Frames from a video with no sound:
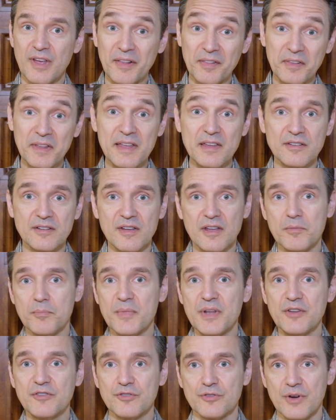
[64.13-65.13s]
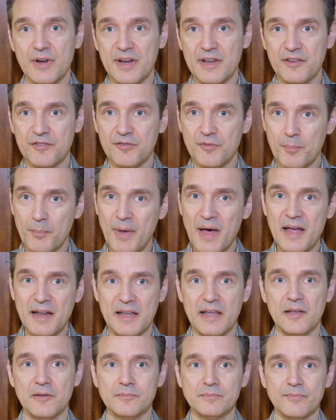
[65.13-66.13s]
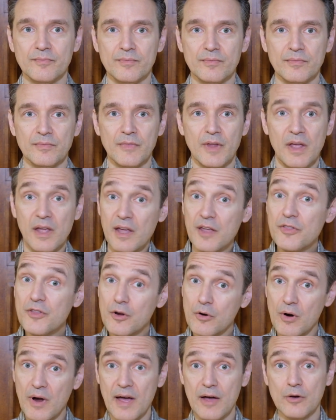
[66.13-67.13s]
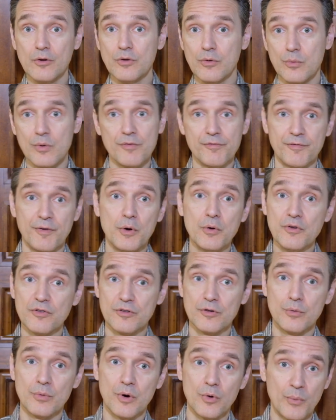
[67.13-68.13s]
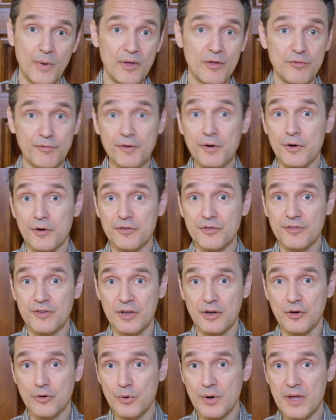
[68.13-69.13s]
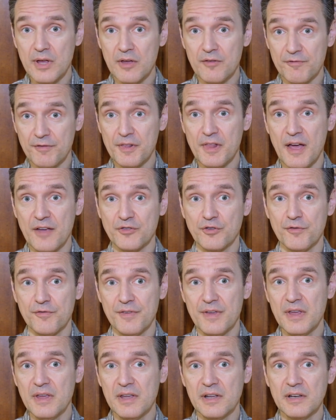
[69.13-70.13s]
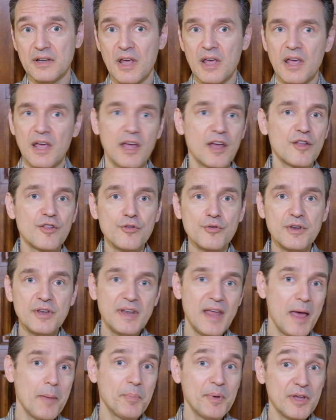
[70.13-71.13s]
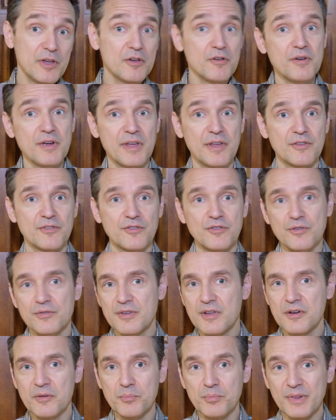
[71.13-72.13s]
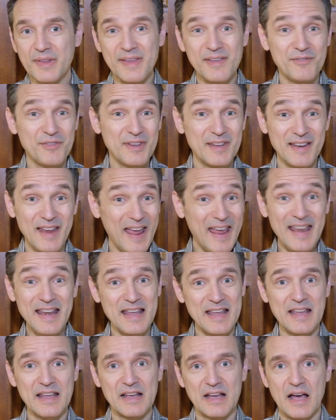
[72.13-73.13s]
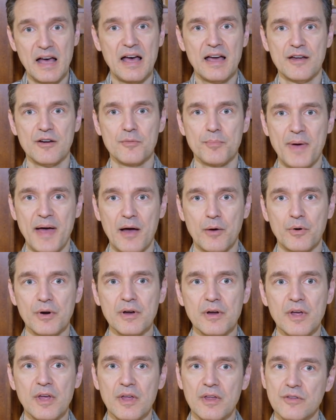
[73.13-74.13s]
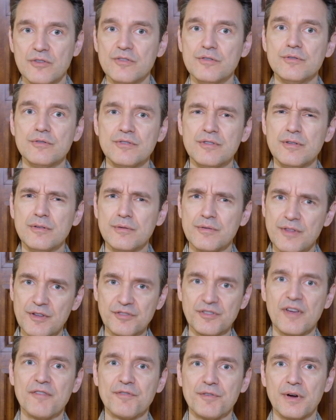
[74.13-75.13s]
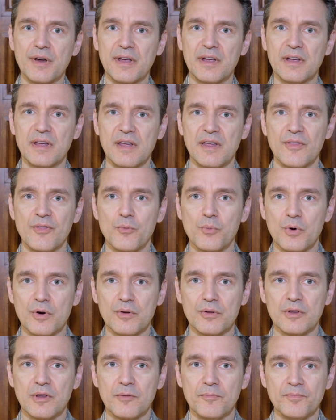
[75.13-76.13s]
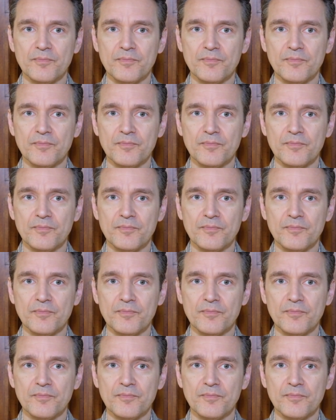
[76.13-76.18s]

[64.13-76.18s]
elite administrative body. In the crowd were folks who were well-versed in Greek philosophy and included Epicureans who didn't believe in any higher power due to the suffering in the world.